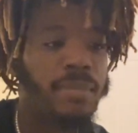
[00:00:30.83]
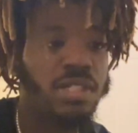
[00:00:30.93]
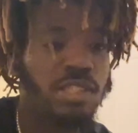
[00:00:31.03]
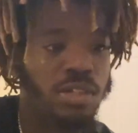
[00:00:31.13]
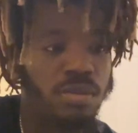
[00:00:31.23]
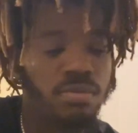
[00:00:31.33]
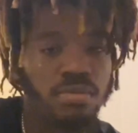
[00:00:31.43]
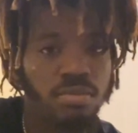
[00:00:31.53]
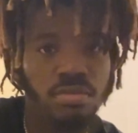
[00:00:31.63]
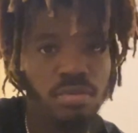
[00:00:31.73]
So
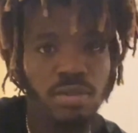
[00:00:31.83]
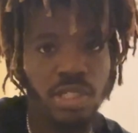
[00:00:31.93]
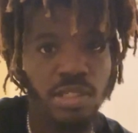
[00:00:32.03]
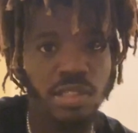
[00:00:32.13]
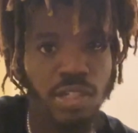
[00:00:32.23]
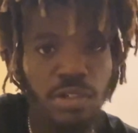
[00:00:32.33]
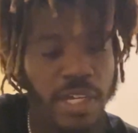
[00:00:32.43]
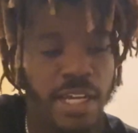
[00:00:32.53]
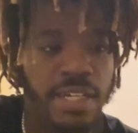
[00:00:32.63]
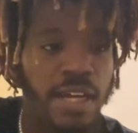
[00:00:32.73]
there's no
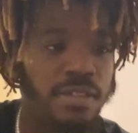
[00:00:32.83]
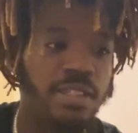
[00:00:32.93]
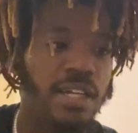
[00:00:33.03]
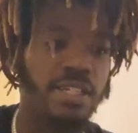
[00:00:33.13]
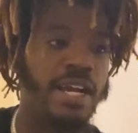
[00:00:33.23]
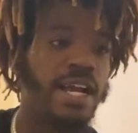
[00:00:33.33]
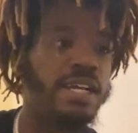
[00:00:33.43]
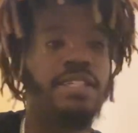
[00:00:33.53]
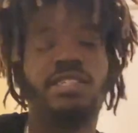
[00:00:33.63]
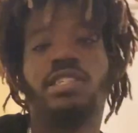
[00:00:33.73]
getting out, none of that.
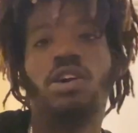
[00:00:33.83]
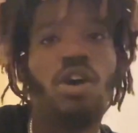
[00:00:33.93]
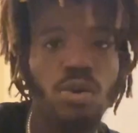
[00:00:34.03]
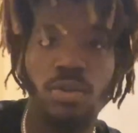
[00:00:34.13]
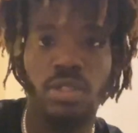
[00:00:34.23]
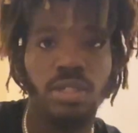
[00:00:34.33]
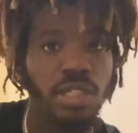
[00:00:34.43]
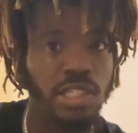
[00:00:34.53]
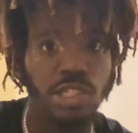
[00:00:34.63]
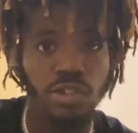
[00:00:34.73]
And it's cold.
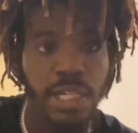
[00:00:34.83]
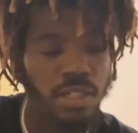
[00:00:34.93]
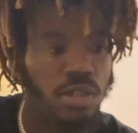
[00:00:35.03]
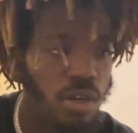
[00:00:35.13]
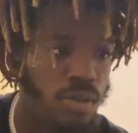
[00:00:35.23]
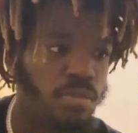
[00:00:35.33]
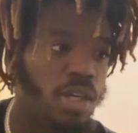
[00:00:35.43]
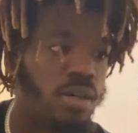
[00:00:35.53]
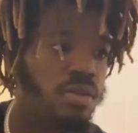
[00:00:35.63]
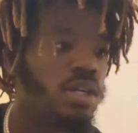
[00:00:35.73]
It's straight cold,
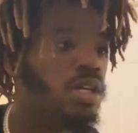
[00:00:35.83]
bro.